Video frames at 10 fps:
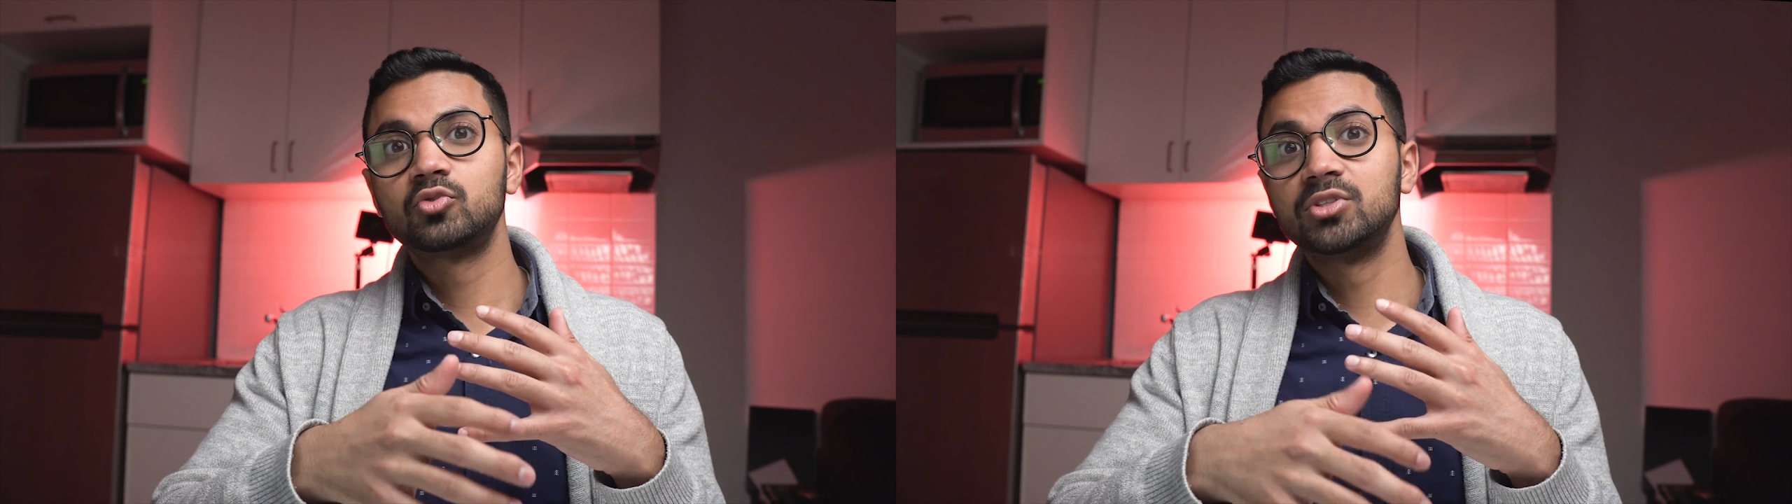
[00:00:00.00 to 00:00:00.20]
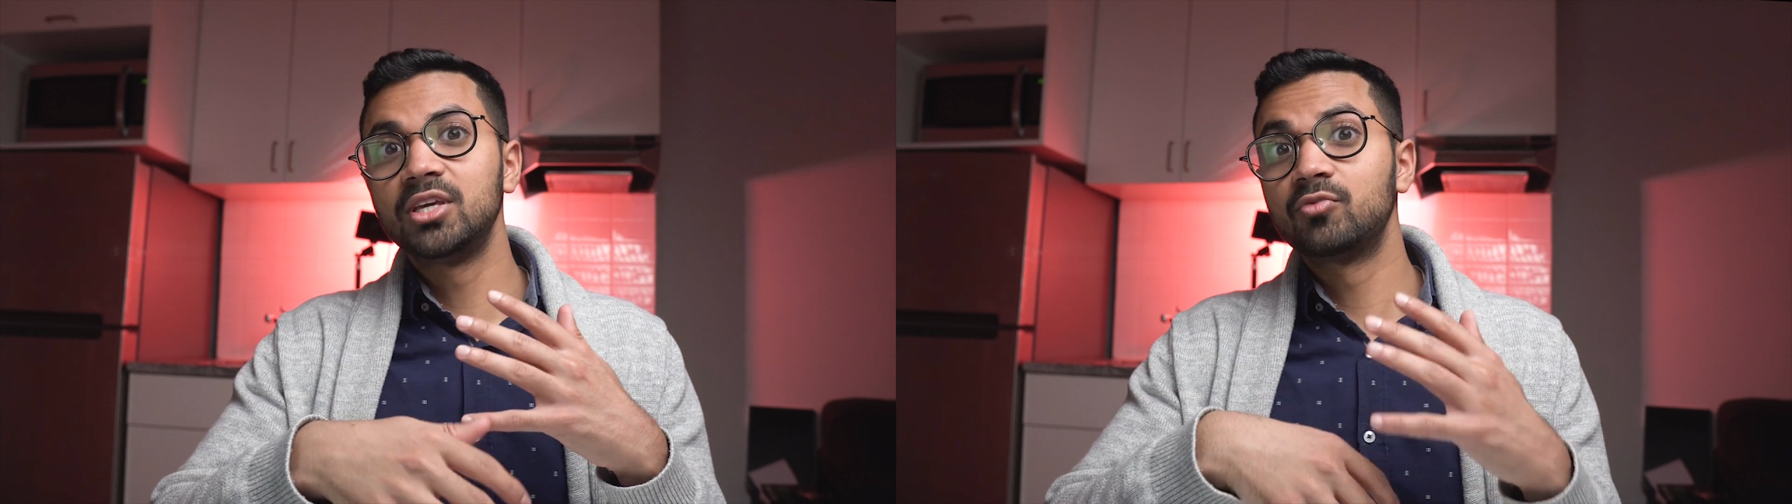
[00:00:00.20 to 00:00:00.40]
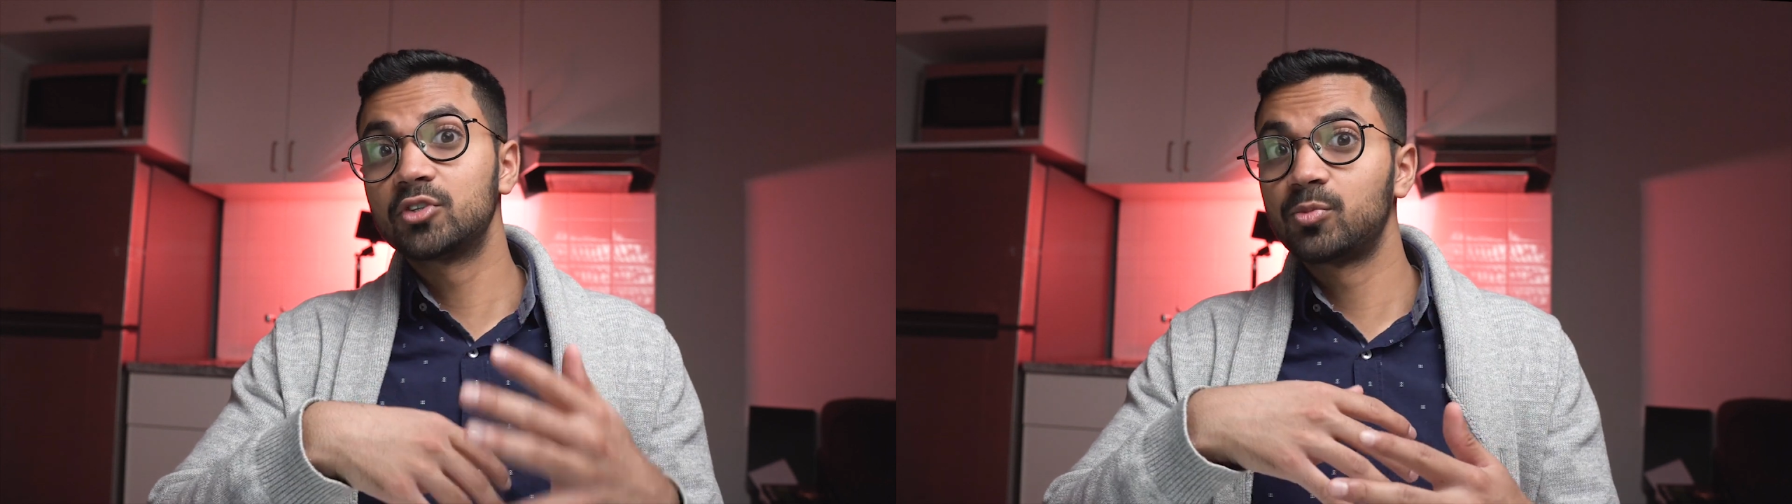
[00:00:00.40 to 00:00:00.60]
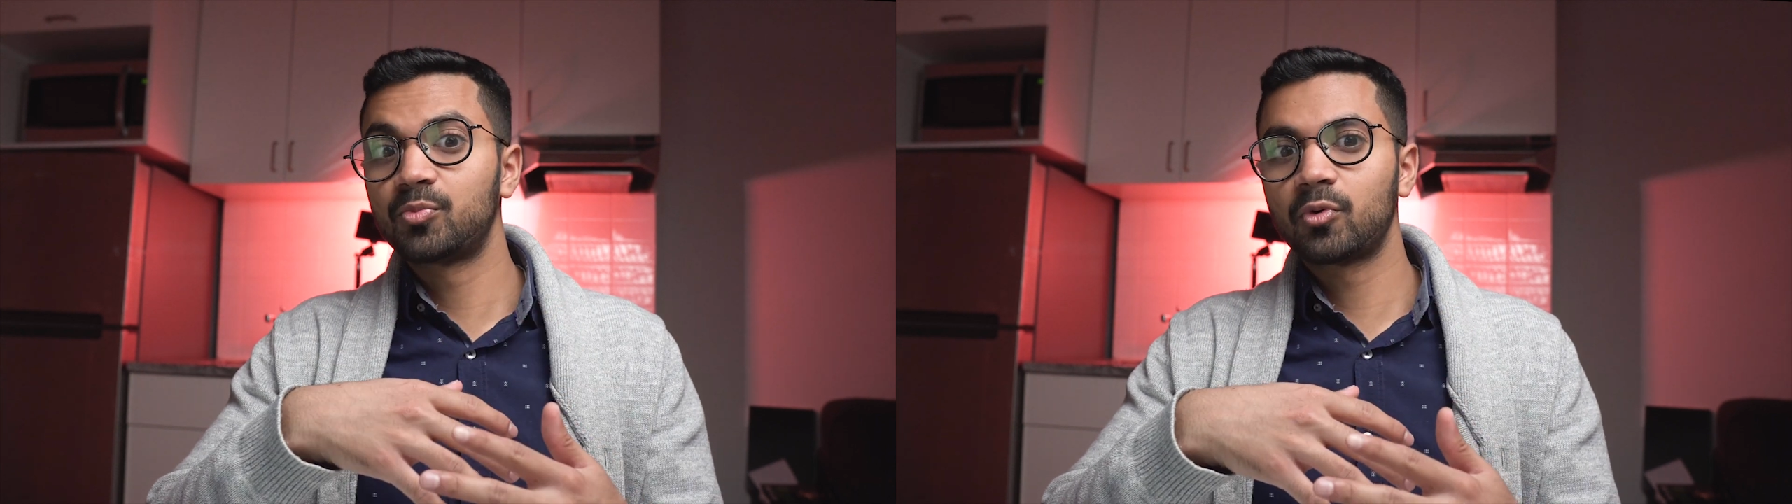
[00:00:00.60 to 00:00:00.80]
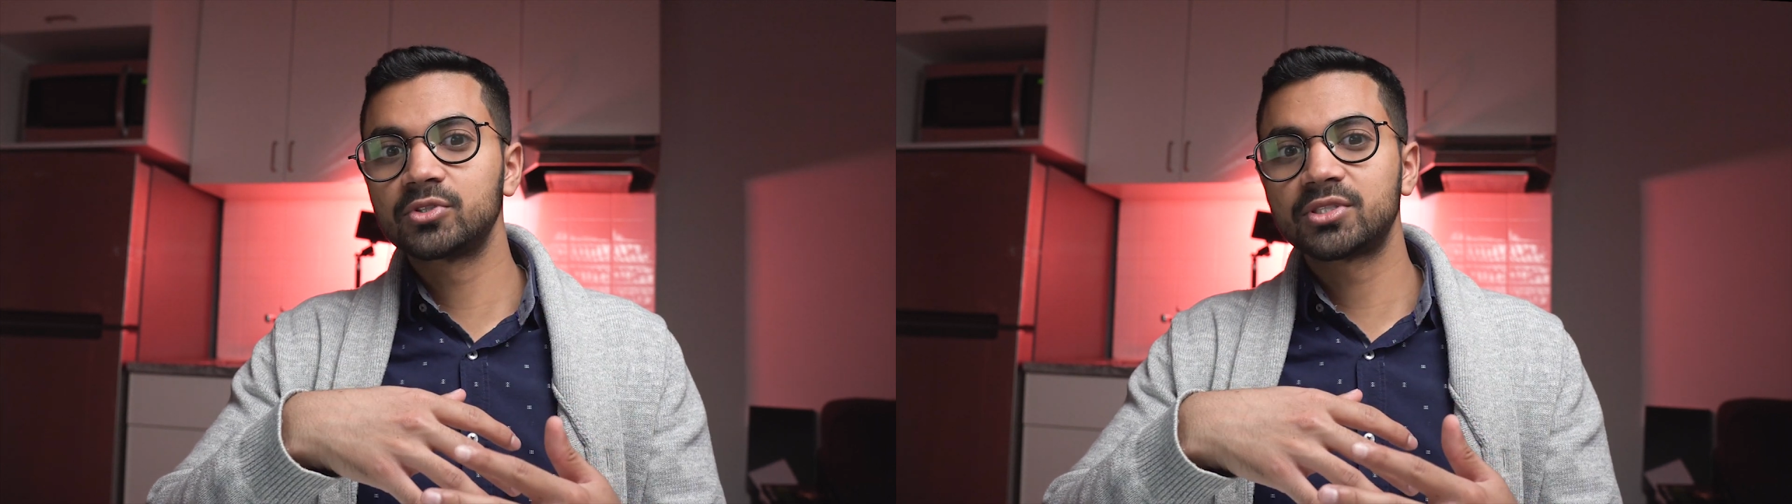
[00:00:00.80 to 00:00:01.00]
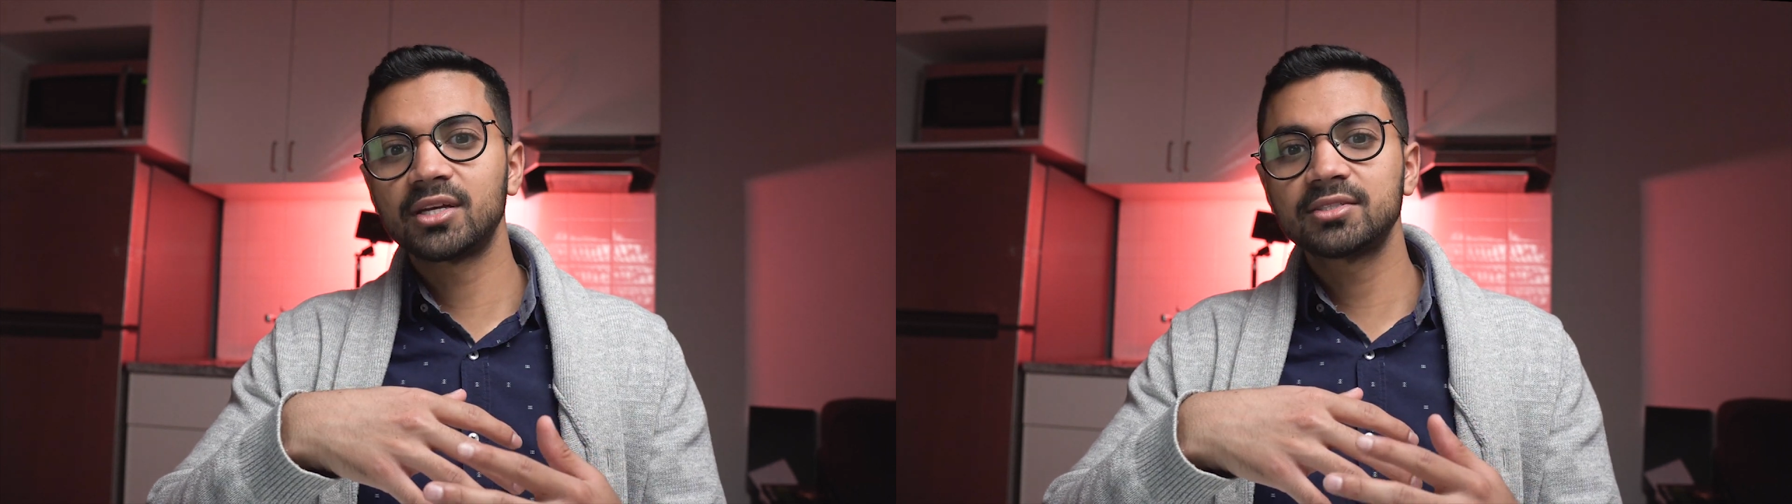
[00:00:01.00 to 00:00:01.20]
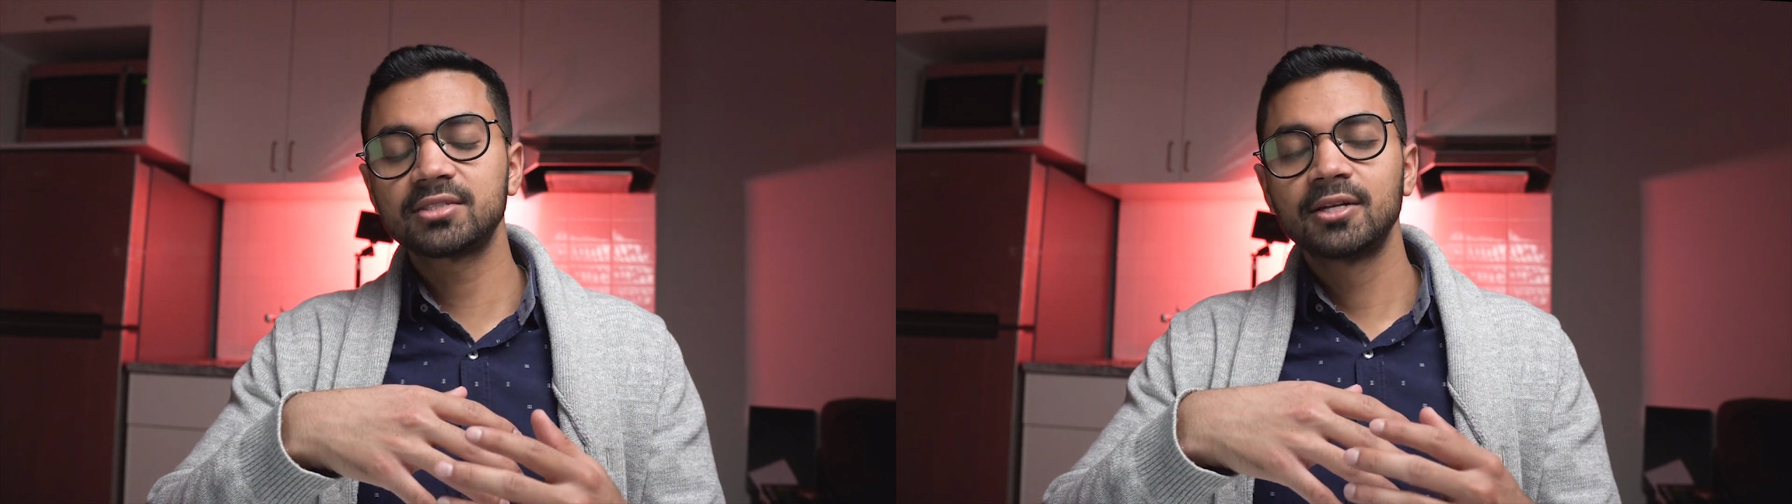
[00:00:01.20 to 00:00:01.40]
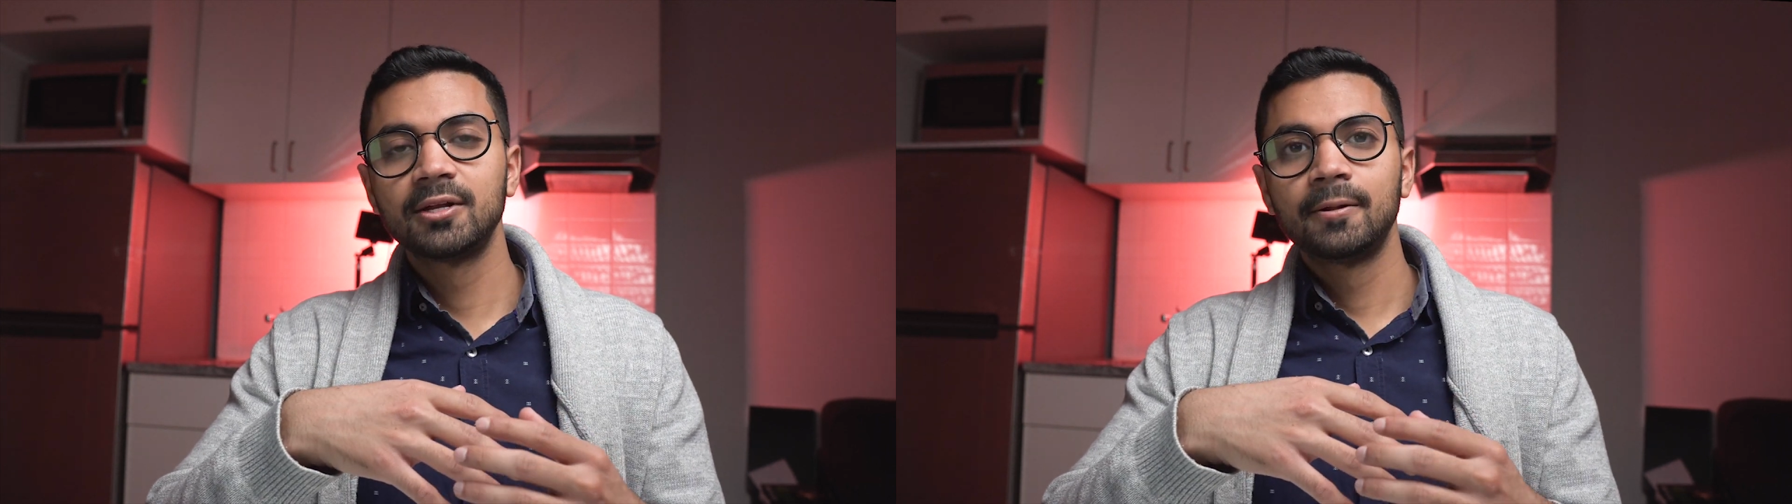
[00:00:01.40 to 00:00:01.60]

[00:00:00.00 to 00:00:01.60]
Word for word: to the enrichment process.